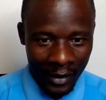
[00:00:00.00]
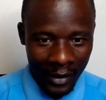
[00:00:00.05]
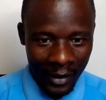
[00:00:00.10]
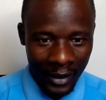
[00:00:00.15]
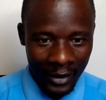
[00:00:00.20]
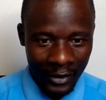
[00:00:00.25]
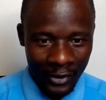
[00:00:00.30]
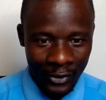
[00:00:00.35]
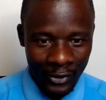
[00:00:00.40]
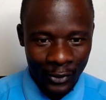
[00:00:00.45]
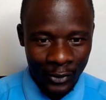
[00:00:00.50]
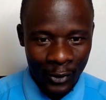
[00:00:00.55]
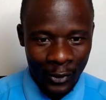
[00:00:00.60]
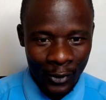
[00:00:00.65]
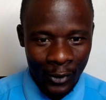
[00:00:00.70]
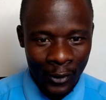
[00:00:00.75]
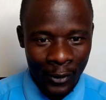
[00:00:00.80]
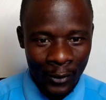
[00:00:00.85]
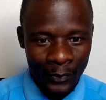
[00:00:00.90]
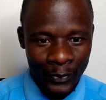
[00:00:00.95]
And
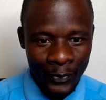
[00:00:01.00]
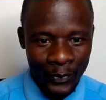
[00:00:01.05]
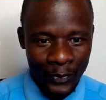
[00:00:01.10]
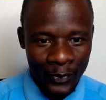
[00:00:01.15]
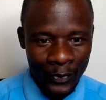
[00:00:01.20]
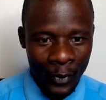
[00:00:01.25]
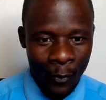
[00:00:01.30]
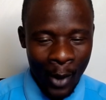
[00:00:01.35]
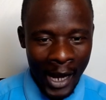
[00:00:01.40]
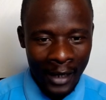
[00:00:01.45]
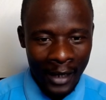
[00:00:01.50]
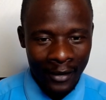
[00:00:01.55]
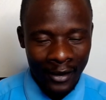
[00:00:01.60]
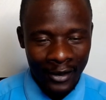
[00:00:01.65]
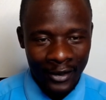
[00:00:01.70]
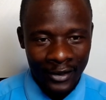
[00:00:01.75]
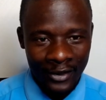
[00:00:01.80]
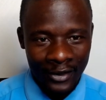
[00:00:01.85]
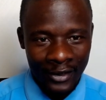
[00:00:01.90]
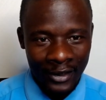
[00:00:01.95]
so, while there
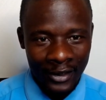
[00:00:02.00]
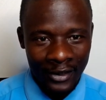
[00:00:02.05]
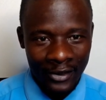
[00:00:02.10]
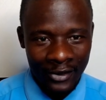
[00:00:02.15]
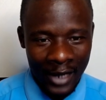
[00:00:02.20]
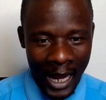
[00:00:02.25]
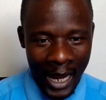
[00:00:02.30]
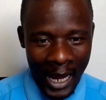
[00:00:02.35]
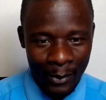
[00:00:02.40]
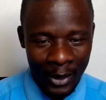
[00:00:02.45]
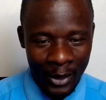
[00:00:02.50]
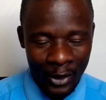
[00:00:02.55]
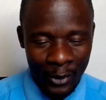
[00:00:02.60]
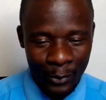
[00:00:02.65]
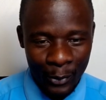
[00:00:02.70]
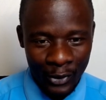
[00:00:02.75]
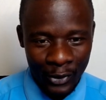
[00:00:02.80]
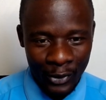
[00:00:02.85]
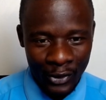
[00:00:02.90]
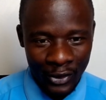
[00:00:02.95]
is still time and
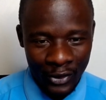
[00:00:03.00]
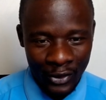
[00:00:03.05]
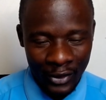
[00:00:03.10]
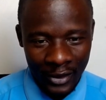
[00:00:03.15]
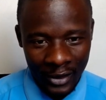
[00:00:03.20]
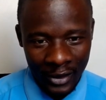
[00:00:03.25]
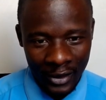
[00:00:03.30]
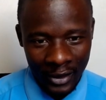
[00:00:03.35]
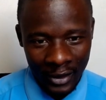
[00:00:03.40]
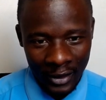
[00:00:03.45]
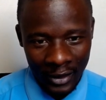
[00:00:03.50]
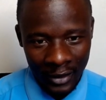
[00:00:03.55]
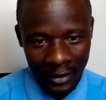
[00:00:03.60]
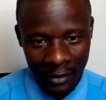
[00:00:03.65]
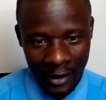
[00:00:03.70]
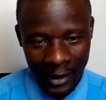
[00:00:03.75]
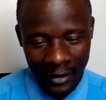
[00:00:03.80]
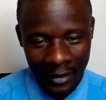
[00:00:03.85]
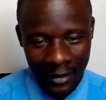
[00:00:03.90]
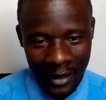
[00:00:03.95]
opportunity
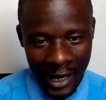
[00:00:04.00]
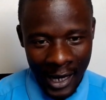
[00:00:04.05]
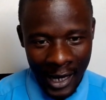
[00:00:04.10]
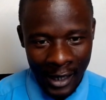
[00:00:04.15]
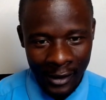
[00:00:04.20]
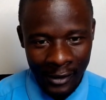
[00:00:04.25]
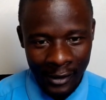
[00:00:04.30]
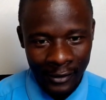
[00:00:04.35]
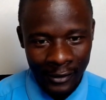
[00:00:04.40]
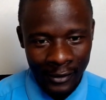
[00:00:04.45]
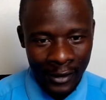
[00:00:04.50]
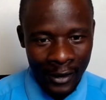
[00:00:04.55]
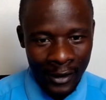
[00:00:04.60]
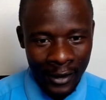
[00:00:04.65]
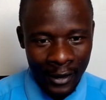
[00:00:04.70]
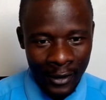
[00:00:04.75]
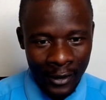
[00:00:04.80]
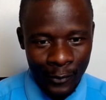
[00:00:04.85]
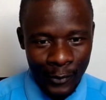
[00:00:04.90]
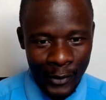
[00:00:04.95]
right now,
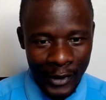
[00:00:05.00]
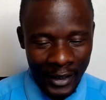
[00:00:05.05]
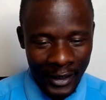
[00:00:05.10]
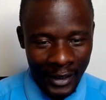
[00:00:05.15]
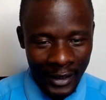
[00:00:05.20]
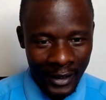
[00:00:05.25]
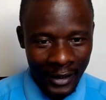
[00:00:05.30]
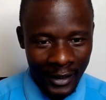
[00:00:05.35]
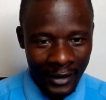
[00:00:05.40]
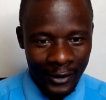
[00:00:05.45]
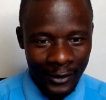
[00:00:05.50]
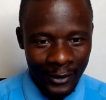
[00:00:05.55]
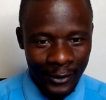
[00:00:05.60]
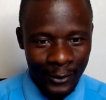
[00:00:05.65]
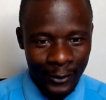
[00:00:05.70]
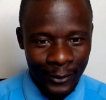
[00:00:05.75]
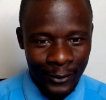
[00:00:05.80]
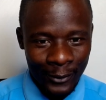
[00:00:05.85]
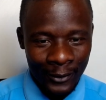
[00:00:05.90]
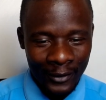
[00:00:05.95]
we need
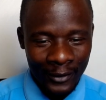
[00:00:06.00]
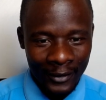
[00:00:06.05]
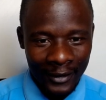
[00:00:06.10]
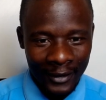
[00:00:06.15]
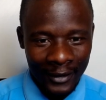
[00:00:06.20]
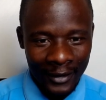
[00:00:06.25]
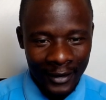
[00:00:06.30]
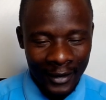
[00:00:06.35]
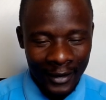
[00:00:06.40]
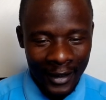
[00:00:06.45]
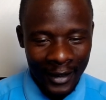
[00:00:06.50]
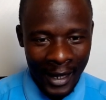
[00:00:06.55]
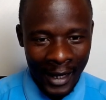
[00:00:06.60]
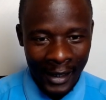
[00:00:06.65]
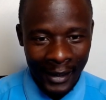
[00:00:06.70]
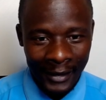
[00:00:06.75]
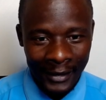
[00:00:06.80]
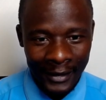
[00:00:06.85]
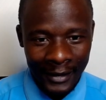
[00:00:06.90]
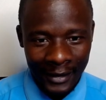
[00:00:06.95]
to
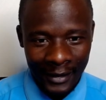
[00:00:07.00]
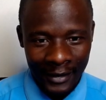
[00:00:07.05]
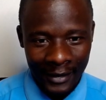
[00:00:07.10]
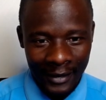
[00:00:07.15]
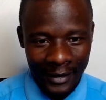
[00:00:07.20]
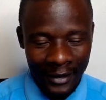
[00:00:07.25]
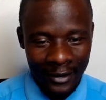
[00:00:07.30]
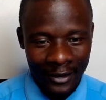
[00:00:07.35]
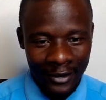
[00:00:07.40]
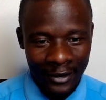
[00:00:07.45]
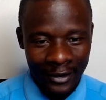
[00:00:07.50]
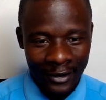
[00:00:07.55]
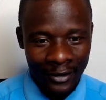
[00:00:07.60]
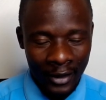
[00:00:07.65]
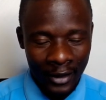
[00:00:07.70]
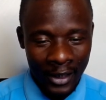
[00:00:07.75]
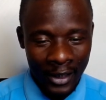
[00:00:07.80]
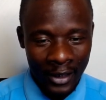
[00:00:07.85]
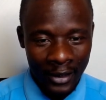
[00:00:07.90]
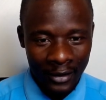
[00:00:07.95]
learn
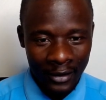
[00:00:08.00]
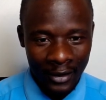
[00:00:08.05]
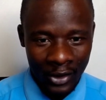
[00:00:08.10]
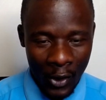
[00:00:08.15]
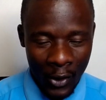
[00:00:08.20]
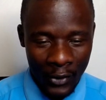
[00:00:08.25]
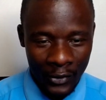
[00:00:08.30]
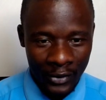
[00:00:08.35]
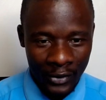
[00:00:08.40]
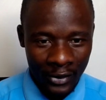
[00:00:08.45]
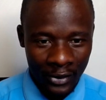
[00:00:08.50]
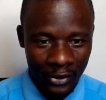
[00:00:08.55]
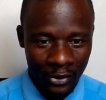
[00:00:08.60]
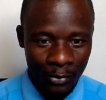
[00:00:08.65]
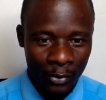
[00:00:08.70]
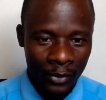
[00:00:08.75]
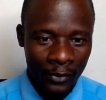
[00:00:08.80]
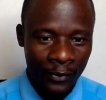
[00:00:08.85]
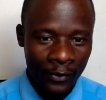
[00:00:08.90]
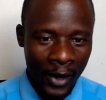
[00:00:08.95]
its causes
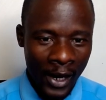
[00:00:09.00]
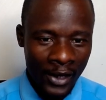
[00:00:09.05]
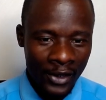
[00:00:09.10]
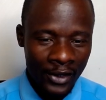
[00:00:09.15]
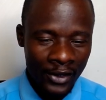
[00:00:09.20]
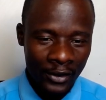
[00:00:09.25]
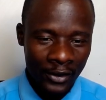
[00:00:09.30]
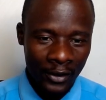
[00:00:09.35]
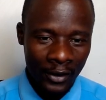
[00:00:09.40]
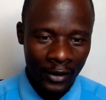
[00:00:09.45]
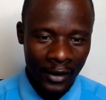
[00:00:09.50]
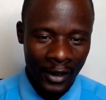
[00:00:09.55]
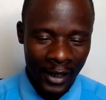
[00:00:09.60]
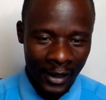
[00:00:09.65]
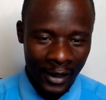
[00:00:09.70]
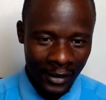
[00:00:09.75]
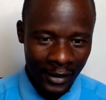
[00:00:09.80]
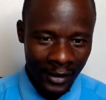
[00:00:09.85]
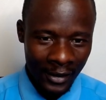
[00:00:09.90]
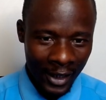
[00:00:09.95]
prevention
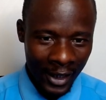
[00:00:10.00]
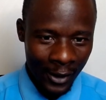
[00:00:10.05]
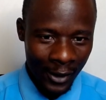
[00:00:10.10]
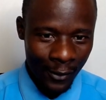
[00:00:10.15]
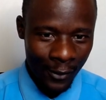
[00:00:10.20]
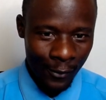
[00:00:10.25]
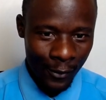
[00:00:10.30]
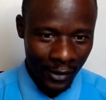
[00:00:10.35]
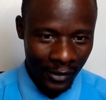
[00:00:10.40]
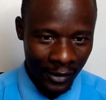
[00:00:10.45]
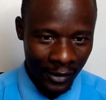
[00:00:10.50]
and cure